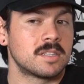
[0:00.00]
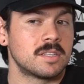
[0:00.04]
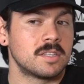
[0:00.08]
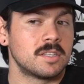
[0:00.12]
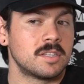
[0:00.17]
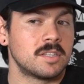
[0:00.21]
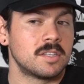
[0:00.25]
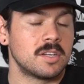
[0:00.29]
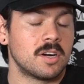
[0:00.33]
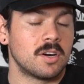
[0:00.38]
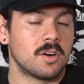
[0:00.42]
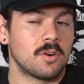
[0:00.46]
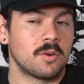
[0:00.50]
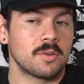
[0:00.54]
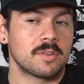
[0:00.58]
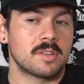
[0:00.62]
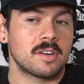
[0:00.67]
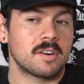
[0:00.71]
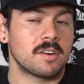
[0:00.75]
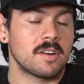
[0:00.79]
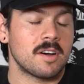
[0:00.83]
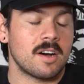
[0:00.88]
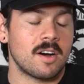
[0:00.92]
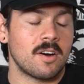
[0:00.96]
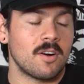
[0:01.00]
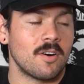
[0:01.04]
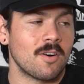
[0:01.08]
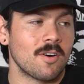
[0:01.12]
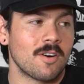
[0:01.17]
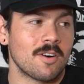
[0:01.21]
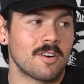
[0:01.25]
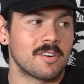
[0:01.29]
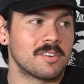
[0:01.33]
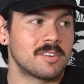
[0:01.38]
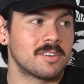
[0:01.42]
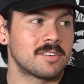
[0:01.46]
No, they're not
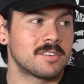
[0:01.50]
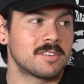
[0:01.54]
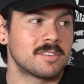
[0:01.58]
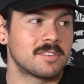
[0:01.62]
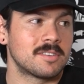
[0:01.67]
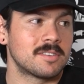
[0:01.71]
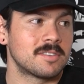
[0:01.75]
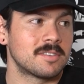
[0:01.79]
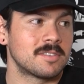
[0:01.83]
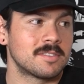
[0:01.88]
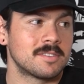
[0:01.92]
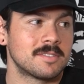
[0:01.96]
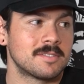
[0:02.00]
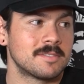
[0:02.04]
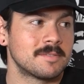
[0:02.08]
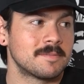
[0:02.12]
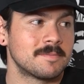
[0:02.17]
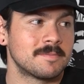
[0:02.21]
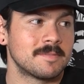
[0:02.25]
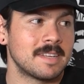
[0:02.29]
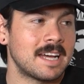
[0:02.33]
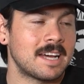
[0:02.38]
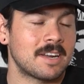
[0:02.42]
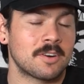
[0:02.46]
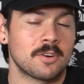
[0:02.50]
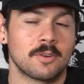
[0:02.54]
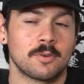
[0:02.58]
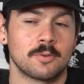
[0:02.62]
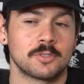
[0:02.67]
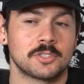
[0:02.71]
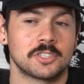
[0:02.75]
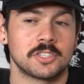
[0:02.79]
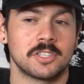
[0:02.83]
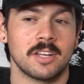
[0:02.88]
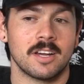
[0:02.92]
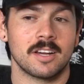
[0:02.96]
hard. I don't know
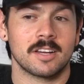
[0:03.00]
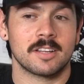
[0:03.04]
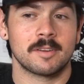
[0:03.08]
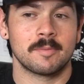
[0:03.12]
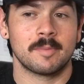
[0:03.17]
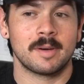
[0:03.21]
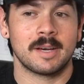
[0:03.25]
what you're talking about.